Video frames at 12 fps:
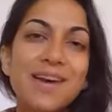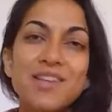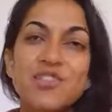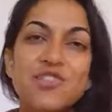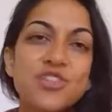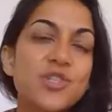
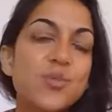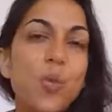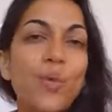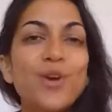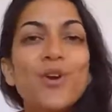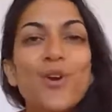It's just
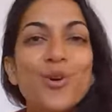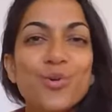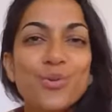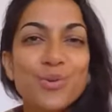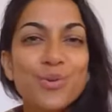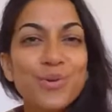what we go
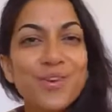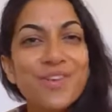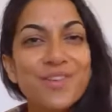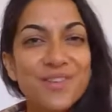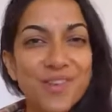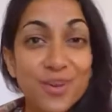through
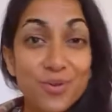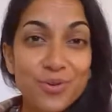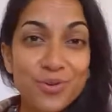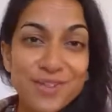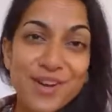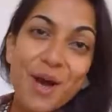in
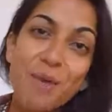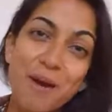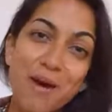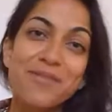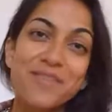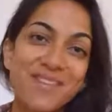order to come
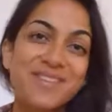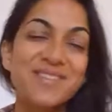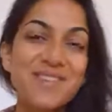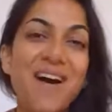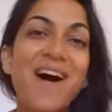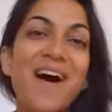out the other
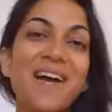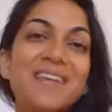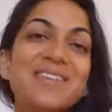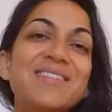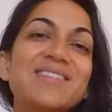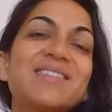
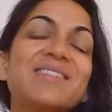side.